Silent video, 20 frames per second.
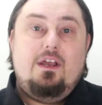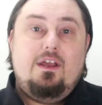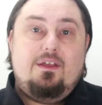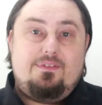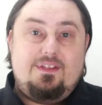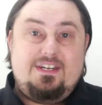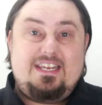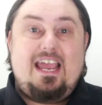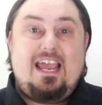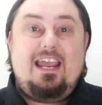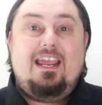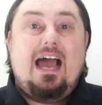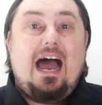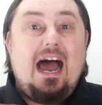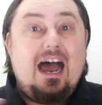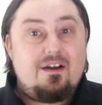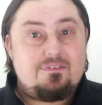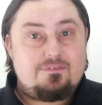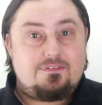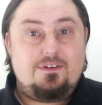the day
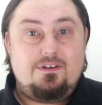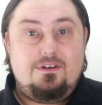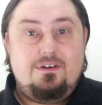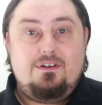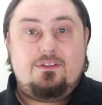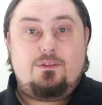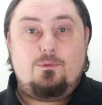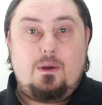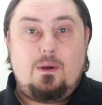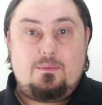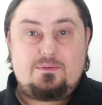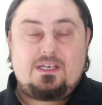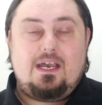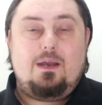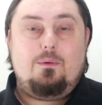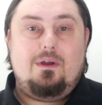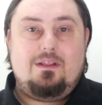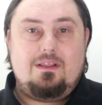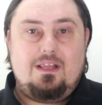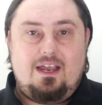after the website
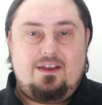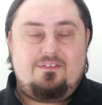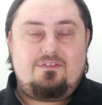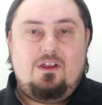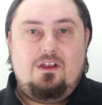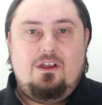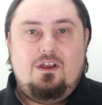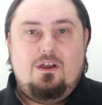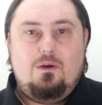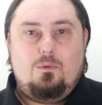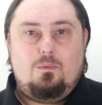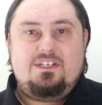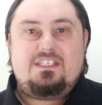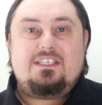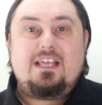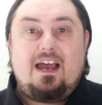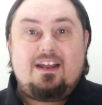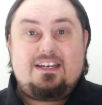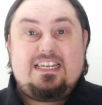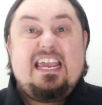went live, we
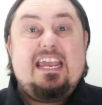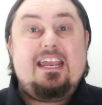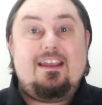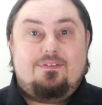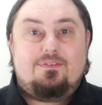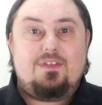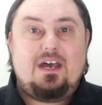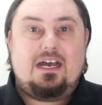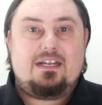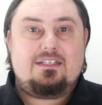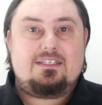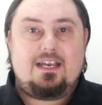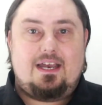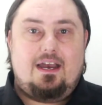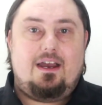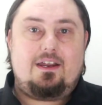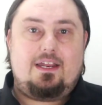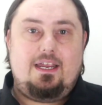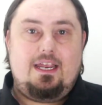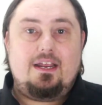started to hit that target.